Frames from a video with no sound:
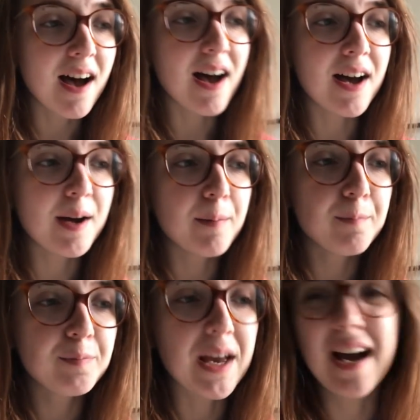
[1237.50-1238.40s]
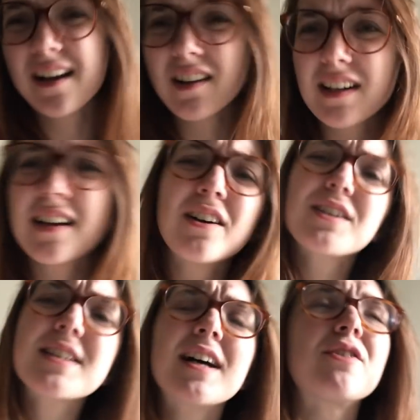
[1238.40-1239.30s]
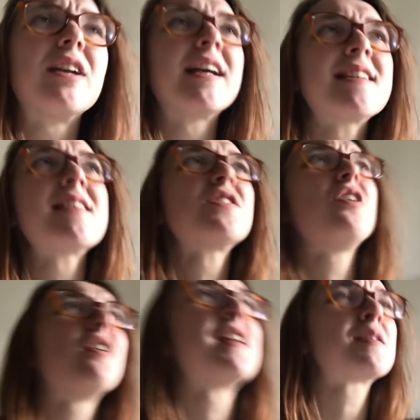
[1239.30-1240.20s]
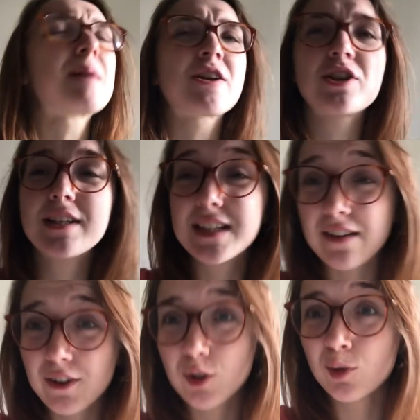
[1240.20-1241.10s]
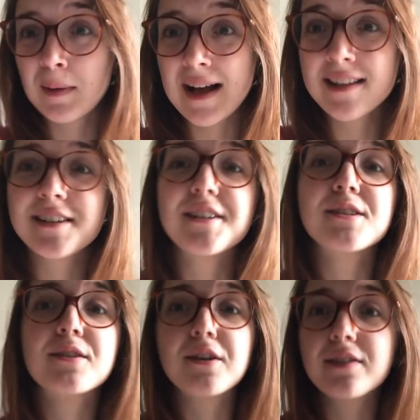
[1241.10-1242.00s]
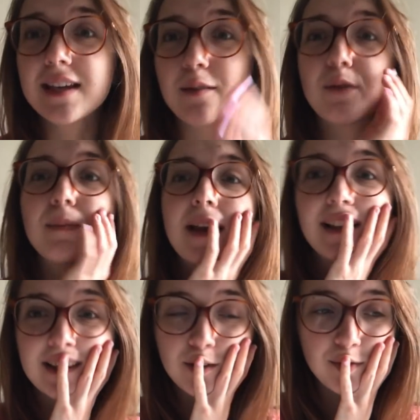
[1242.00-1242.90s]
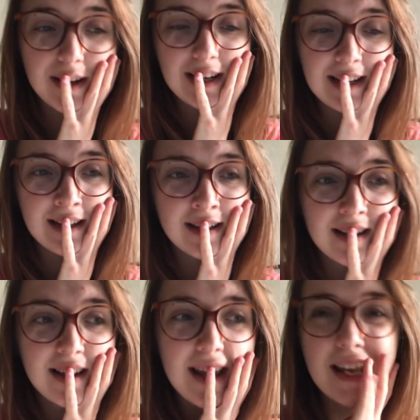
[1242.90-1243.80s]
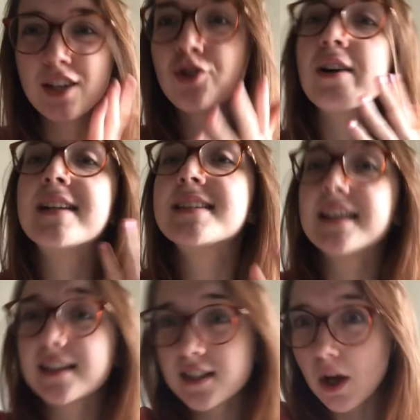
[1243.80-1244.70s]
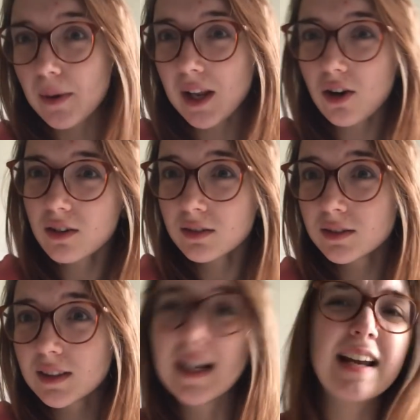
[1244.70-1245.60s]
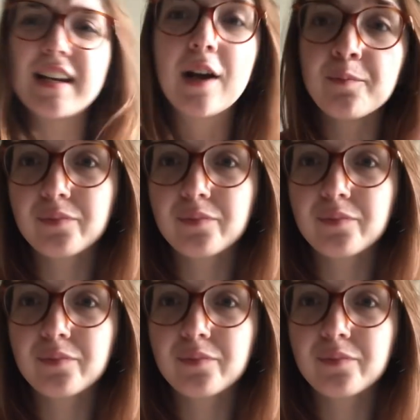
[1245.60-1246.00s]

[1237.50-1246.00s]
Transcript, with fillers: Um, yeah, I can't I can't decide really because it's not an especially difficult pattern, so I don't think it would make like a really interesting sew along. I don't know.